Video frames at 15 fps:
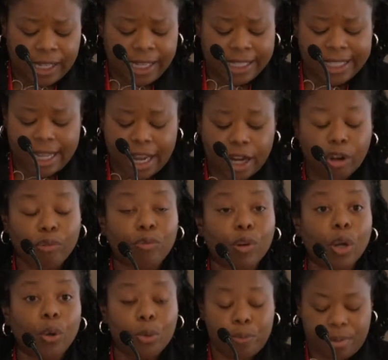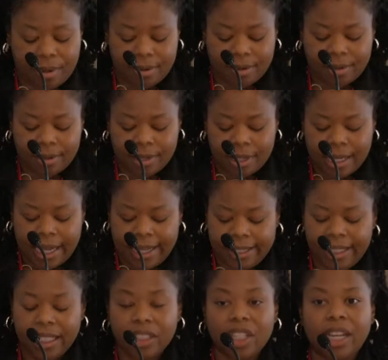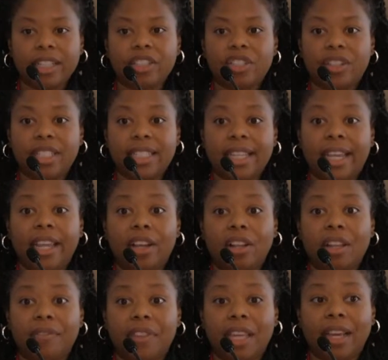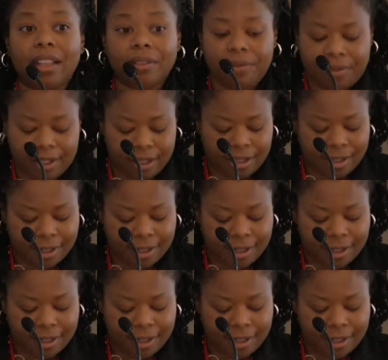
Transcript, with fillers: It's like a rope, as he touched the tail of the elephant.